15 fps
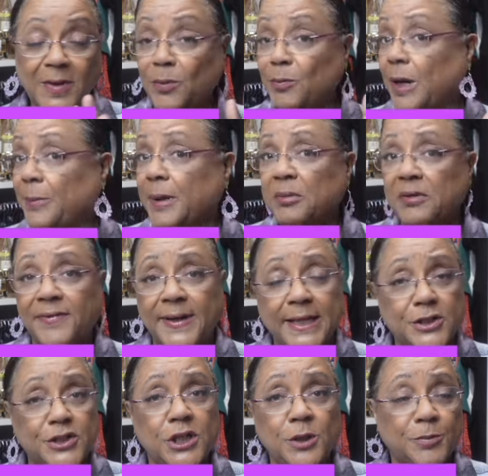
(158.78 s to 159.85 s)
You might be able to find
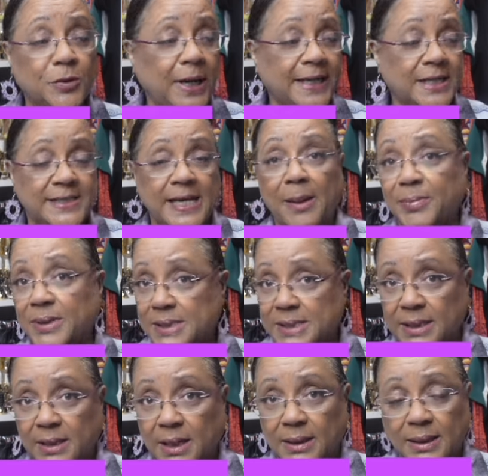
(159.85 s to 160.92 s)
it cheaper. I just happened to
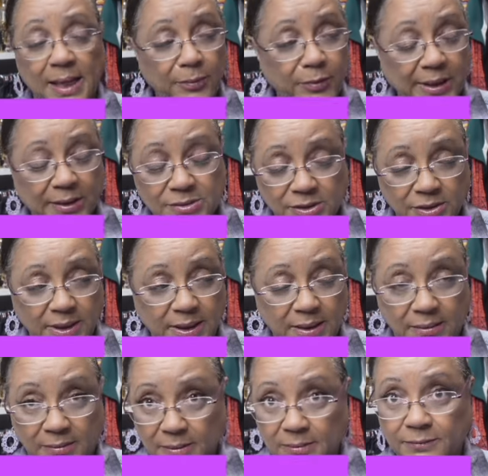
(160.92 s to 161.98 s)
see it online when I was
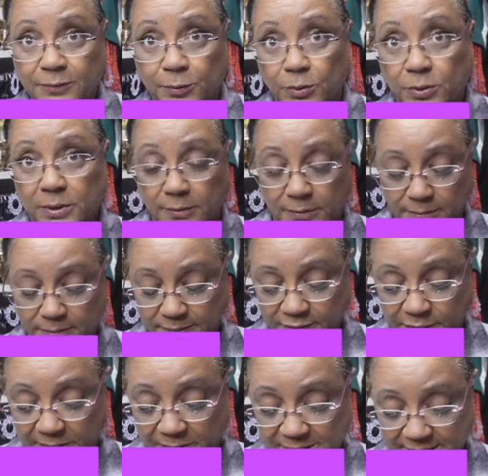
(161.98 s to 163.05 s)
looking for
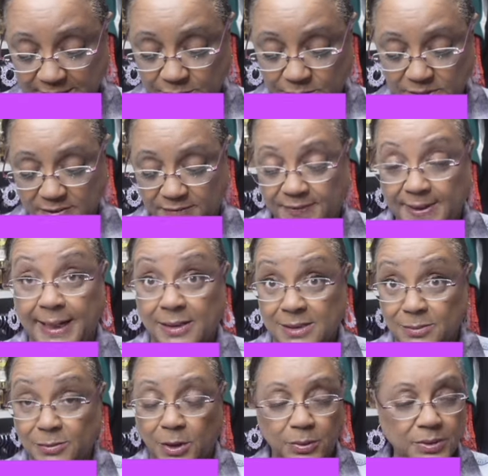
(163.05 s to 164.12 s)
fragrances to find out
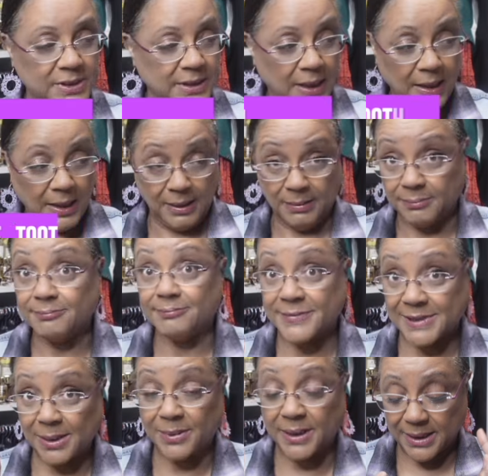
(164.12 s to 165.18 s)
some notes.
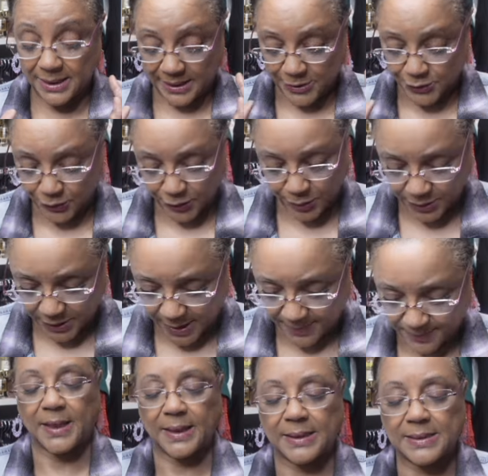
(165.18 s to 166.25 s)
Something to get your nose on.
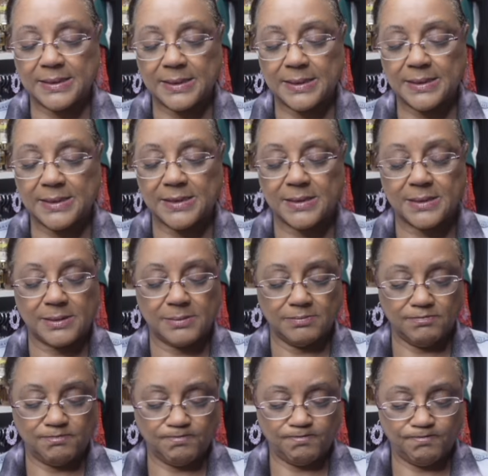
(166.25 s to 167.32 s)
This is
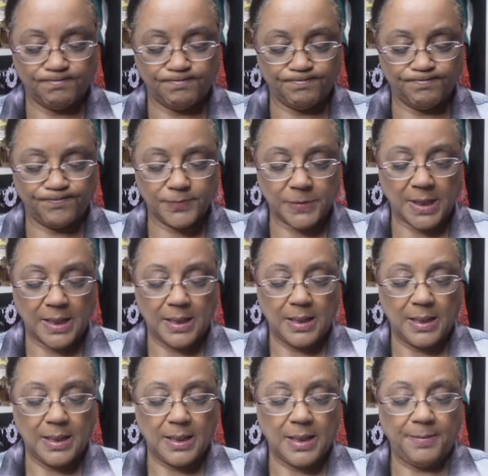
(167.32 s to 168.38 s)
mm-hmm,
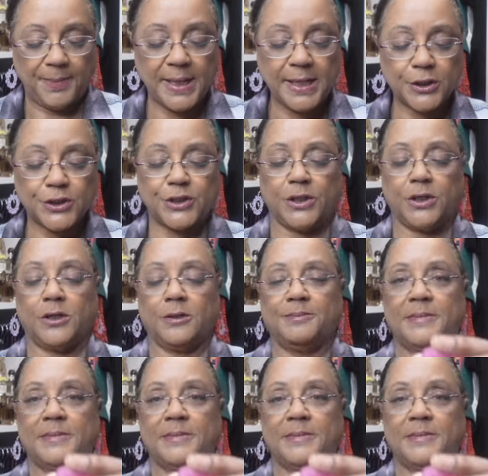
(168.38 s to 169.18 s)
pink sugar,